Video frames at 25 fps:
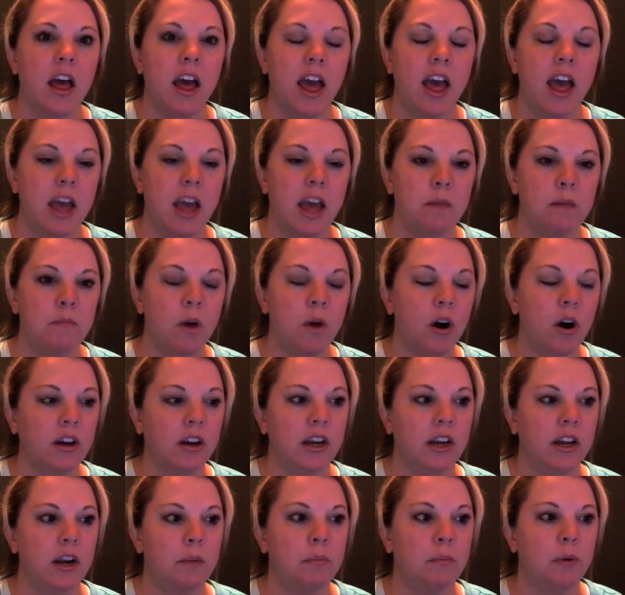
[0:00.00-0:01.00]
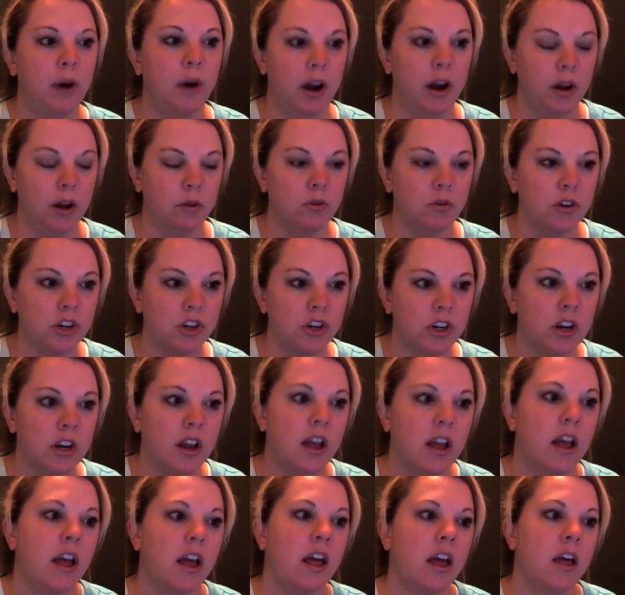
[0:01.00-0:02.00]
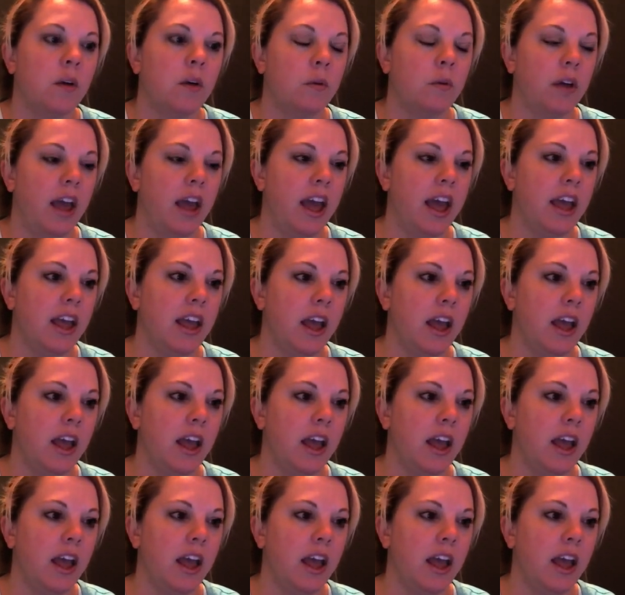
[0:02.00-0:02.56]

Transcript: market approach. Okay,